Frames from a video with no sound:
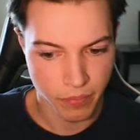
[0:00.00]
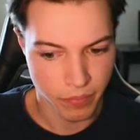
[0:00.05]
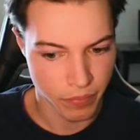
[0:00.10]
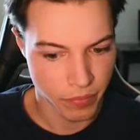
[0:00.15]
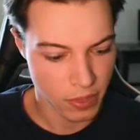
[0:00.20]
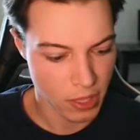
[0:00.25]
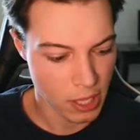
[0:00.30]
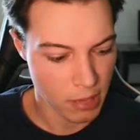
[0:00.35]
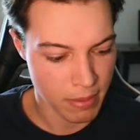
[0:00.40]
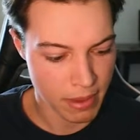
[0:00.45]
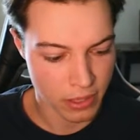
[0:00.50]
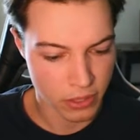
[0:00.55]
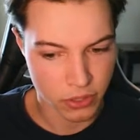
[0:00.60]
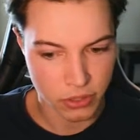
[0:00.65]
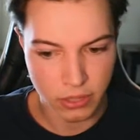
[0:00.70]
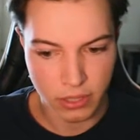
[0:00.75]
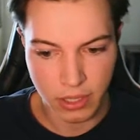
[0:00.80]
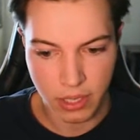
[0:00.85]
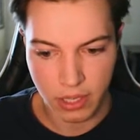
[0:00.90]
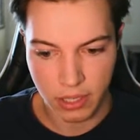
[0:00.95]
I'm
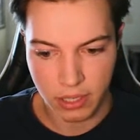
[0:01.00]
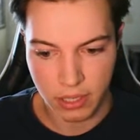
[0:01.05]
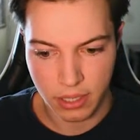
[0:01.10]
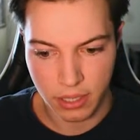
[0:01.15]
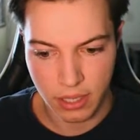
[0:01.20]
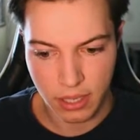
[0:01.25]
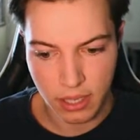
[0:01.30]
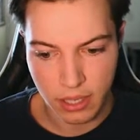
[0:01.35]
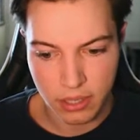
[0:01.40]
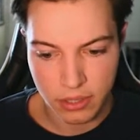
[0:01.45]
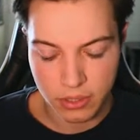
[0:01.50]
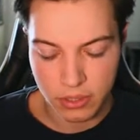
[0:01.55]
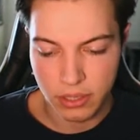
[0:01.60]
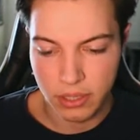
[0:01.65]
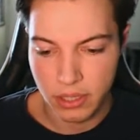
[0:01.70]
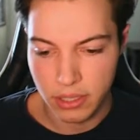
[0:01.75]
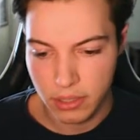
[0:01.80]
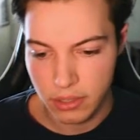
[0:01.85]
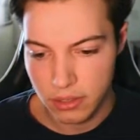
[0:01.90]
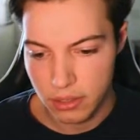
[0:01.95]
actually not going to hit enter
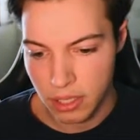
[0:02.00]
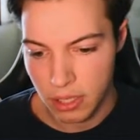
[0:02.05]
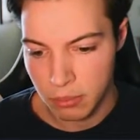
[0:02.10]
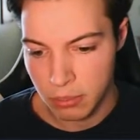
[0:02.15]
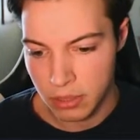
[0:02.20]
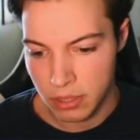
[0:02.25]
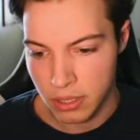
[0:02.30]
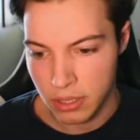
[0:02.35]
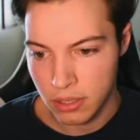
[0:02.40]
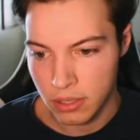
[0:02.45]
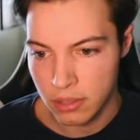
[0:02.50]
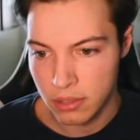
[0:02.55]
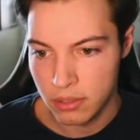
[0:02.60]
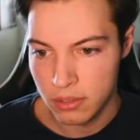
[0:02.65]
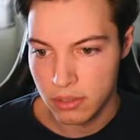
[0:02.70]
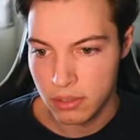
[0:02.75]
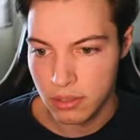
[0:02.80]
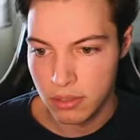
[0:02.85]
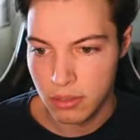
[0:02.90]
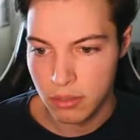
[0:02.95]
here. I'm going to
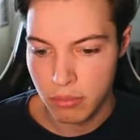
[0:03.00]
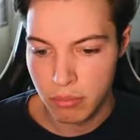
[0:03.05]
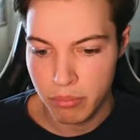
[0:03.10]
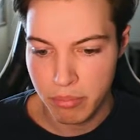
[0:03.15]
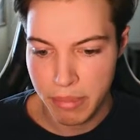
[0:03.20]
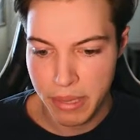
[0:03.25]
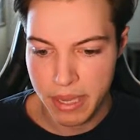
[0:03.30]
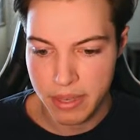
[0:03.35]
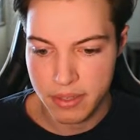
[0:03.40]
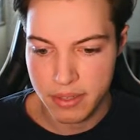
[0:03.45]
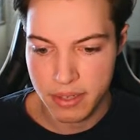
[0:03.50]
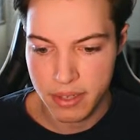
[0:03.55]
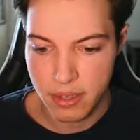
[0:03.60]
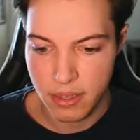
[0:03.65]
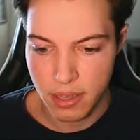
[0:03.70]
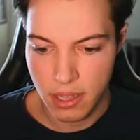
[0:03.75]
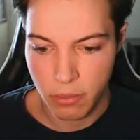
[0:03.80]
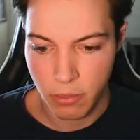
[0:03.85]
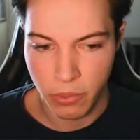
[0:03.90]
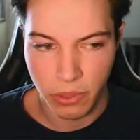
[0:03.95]
paste it,
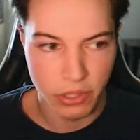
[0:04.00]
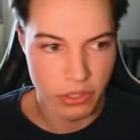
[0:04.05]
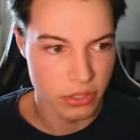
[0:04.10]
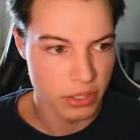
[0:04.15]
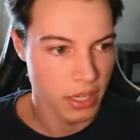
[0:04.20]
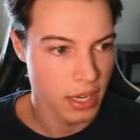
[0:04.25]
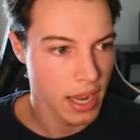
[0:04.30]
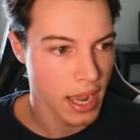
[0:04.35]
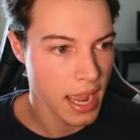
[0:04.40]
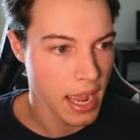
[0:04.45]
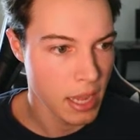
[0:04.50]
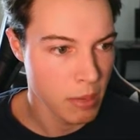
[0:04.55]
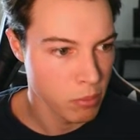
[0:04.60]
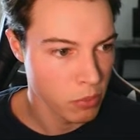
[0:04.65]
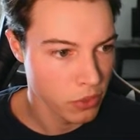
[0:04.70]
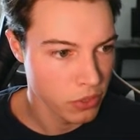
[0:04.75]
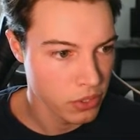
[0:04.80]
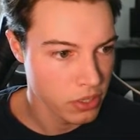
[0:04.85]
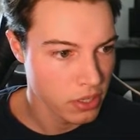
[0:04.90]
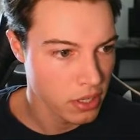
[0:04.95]
and we're just going to add
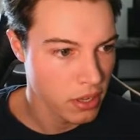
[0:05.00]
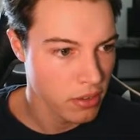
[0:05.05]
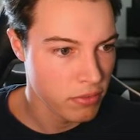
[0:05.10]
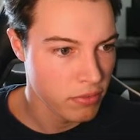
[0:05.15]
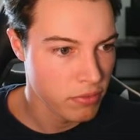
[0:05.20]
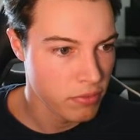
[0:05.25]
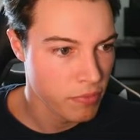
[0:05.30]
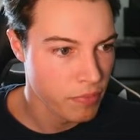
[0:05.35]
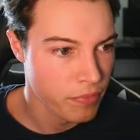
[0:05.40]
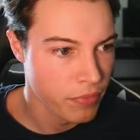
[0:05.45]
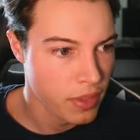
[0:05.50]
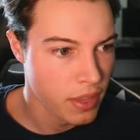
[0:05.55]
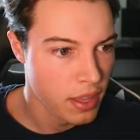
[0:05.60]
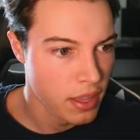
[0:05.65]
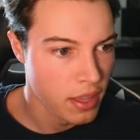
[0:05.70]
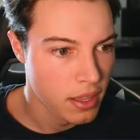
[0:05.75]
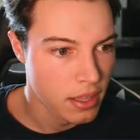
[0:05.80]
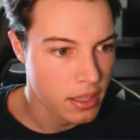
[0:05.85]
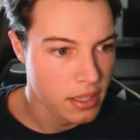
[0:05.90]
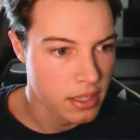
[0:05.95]
more stuff.
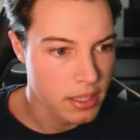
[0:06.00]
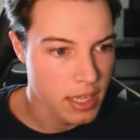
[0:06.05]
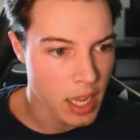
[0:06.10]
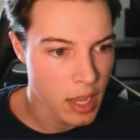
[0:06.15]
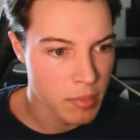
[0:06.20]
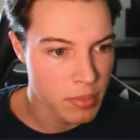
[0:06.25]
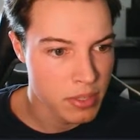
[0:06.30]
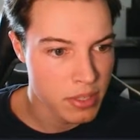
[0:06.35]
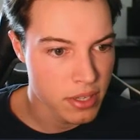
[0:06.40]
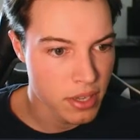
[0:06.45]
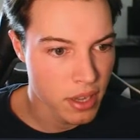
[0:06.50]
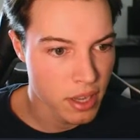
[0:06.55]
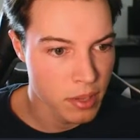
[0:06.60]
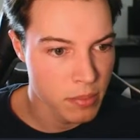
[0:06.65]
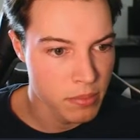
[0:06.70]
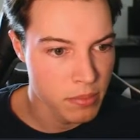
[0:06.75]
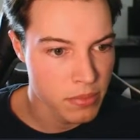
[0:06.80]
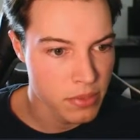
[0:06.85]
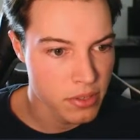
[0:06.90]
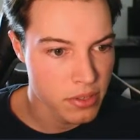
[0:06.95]

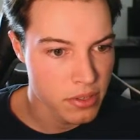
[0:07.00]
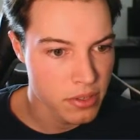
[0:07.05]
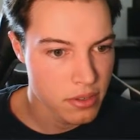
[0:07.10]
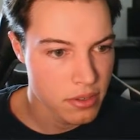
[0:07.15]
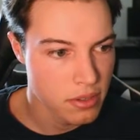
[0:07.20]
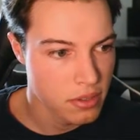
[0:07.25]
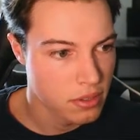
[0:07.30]
DebSums.